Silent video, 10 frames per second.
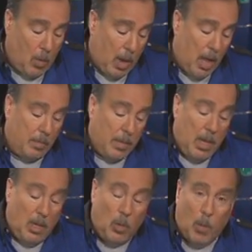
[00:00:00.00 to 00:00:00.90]
Well,
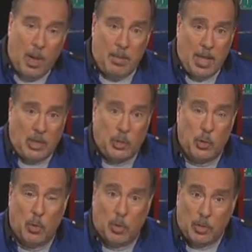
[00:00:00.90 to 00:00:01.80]
you want to make
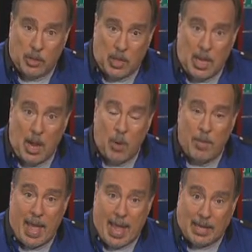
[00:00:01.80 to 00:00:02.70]
sure that the
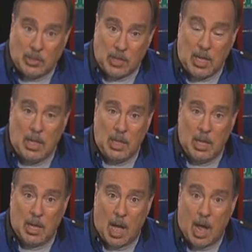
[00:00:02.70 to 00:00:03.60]
airbags in
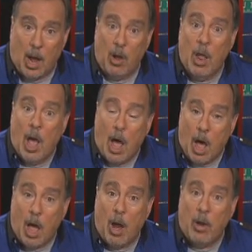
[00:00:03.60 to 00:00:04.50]
the car
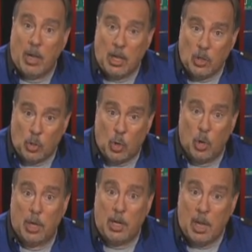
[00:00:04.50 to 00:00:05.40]
are in
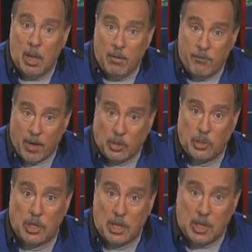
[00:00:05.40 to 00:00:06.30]
good
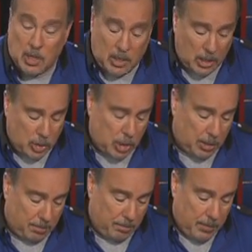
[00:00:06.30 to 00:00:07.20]
functioning
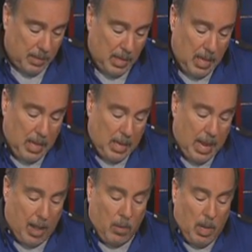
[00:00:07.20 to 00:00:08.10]
condition.
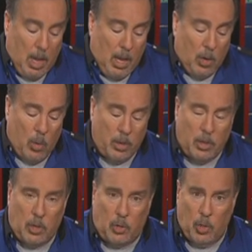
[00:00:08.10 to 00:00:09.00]
Now, in order
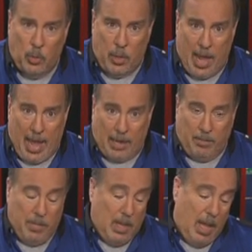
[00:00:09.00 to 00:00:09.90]
to do that,
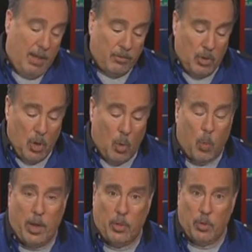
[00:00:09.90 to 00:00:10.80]
you have to know
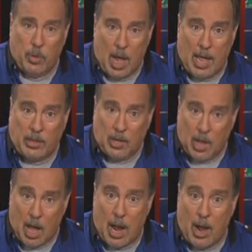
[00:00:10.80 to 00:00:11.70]
whether or not the
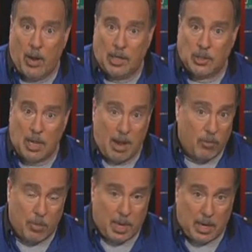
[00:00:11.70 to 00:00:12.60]
car has
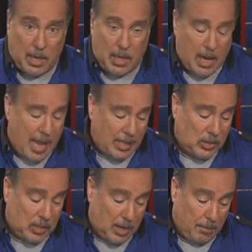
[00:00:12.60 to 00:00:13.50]
ever been in an
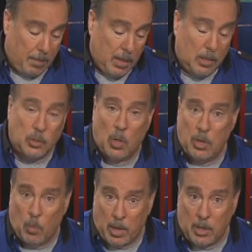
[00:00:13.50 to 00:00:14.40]
accident. So
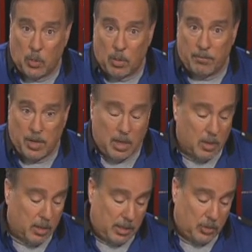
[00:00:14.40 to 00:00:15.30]
you want to do a
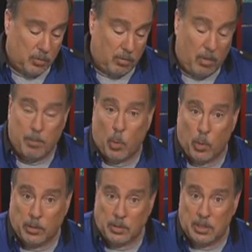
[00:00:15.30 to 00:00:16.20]
vehicle history
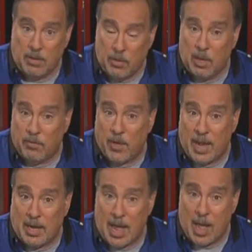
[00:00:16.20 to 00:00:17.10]
report and see if you can
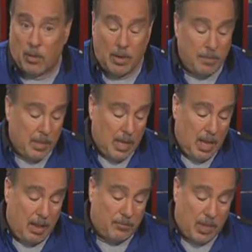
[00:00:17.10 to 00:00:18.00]
find out
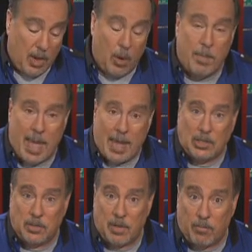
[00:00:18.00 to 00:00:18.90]
if the
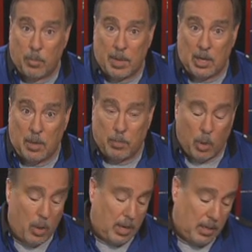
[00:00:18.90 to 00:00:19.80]
airbags have ever been
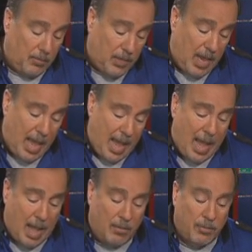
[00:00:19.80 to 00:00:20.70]
deployed. And if they
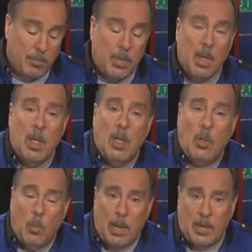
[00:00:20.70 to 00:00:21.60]
have,
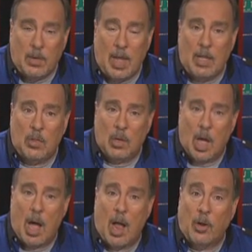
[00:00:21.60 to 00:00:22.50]
you want to take the
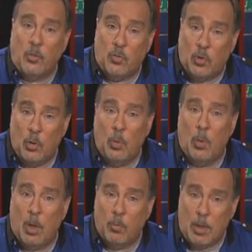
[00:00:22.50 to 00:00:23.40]
car
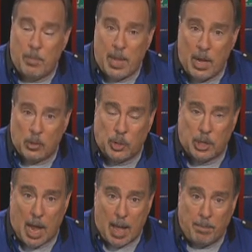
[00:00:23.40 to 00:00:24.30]
to a repair
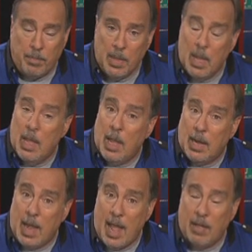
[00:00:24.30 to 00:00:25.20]
shop
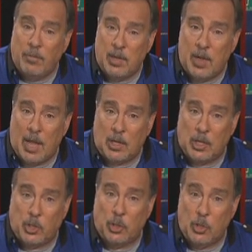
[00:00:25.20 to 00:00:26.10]
and have the
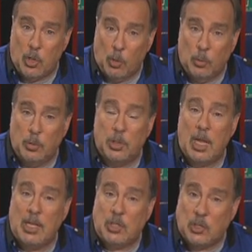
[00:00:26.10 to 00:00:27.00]
technician use
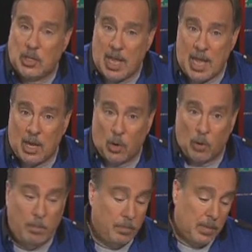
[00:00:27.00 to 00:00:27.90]
a
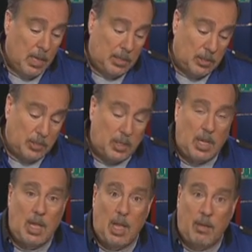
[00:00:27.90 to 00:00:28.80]
scanner to
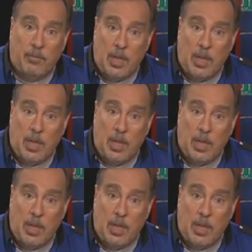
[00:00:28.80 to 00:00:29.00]
see if